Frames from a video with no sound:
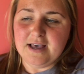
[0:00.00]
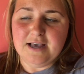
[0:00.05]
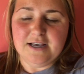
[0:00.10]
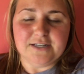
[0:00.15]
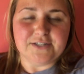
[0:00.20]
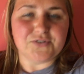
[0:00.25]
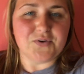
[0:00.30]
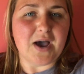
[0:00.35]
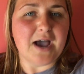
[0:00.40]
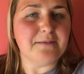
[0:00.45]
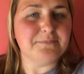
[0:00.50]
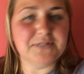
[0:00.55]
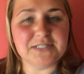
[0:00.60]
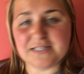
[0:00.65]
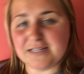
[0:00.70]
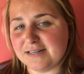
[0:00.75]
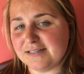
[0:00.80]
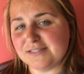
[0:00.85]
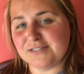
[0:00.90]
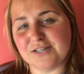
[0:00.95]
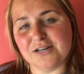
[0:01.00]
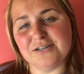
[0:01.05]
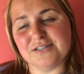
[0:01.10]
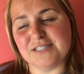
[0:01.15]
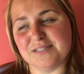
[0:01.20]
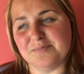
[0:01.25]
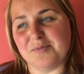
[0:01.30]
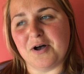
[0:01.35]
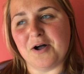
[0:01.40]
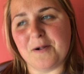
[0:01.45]
So I'm just gonna start
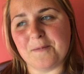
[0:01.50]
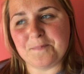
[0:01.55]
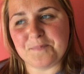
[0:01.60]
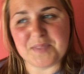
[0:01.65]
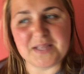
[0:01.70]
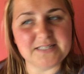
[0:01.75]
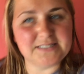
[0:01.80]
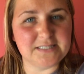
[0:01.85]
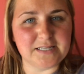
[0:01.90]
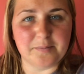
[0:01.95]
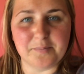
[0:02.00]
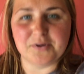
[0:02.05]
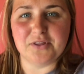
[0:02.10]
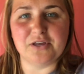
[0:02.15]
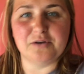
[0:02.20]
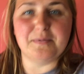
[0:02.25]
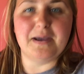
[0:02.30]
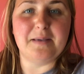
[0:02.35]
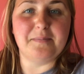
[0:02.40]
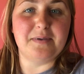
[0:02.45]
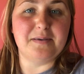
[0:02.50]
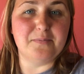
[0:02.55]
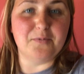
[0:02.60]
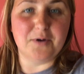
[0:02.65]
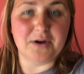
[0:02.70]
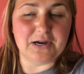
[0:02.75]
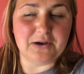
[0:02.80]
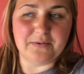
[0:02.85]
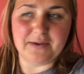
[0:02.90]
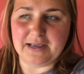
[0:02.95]
small. This summer there might be more
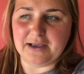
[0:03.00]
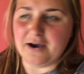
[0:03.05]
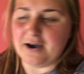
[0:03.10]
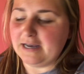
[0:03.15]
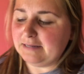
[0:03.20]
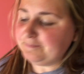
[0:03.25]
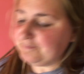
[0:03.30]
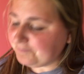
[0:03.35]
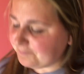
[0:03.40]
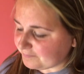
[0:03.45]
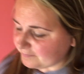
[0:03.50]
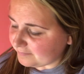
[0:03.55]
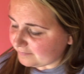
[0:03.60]
going on,